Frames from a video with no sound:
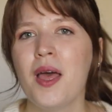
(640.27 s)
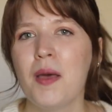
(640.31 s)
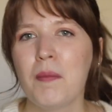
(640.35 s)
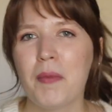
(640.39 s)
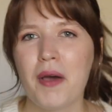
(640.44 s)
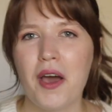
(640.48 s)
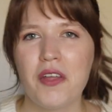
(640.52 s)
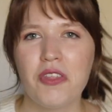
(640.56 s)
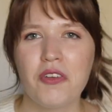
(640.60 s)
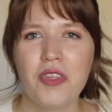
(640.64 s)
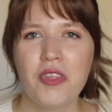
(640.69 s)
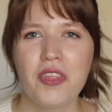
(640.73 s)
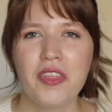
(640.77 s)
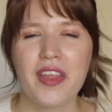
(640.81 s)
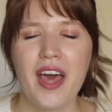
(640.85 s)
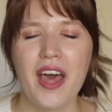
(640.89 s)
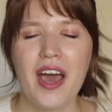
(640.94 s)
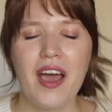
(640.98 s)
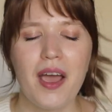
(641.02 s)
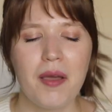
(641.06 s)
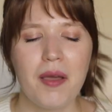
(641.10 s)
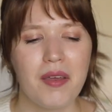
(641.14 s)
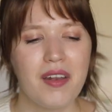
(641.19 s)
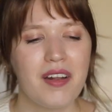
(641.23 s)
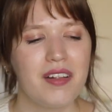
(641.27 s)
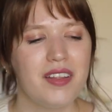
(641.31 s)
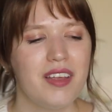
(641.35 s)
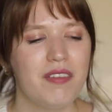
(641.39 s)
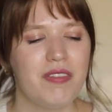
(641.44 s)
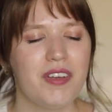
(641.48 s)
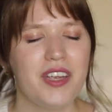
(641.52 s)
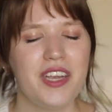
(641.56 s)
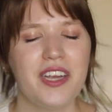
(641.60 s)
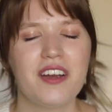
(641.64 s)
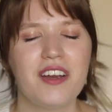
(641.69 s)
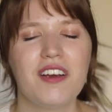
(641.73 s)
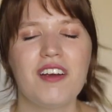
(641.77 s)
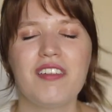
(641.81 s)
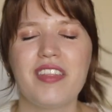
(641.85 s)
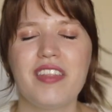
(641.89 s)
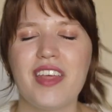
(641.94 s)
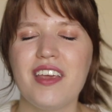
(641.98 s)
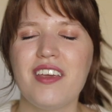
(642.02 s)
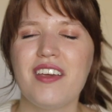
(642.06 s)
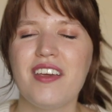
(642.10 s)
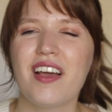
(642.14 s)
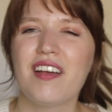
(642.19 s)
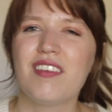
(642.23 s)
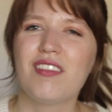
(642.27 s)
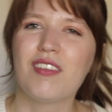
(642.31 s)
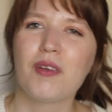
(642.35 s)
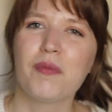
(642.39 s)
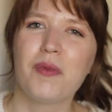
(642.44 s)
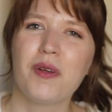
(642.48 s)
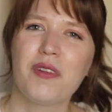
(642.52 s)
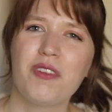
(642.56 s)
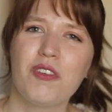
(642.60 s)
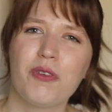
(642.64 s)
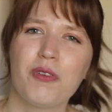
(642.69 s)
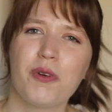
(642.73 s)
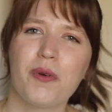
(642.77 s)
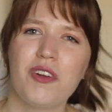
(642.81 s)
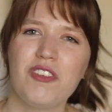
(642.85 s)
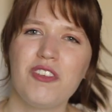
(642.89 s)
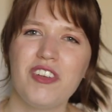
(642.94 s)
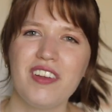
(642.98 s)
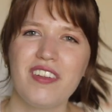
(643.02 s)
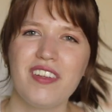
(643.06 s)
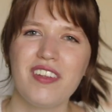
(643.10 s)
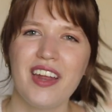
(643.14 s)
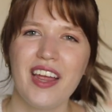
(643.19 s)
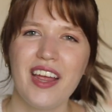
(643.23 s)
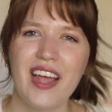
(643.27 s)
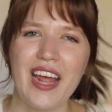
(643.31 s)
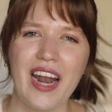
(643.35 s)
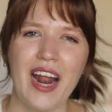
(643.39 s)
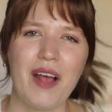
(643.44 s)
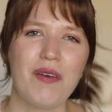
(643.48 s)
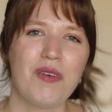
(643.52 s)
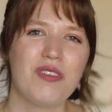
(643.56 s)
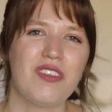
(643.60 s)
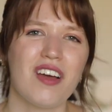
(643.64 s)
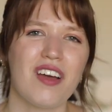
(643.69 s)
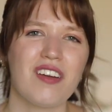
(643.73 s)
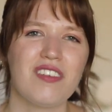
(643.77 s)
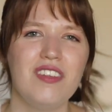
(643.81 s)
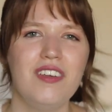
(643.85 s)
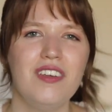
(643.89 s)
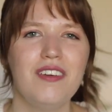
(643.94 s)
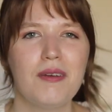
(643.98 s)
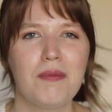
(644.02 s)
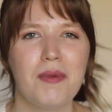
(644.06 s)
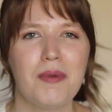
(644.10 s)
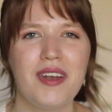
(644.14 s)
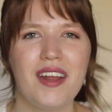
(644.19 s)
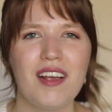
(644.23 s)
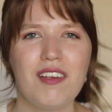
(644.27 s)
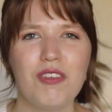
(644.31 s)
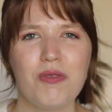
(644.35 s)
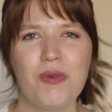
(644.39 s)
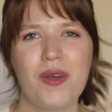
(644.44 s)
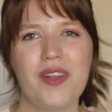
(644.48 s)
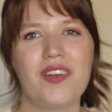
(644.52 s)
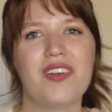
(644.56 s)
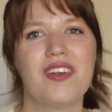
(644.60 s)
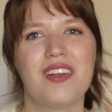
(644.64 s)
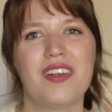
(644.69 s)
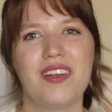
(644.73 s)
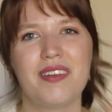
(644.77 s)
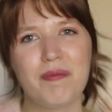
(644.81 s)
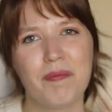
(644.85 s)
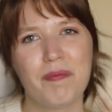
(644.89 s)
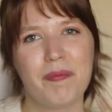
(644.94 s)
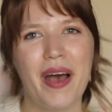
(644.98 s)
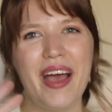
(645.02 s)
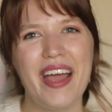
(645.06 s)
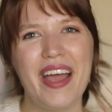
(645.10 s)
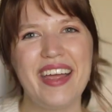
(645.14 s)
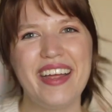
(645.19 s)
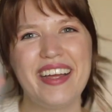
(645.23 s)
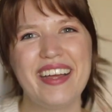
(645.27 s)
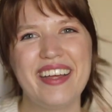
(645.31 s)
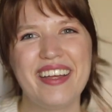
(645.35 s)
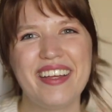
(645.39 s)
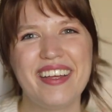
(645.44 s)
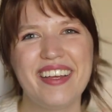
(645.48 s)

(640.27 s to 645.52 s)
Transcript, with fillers: But other than that, I'm going to leave it here. Thank you guys so much for watching today, and I will talk to you in my next one. Bye.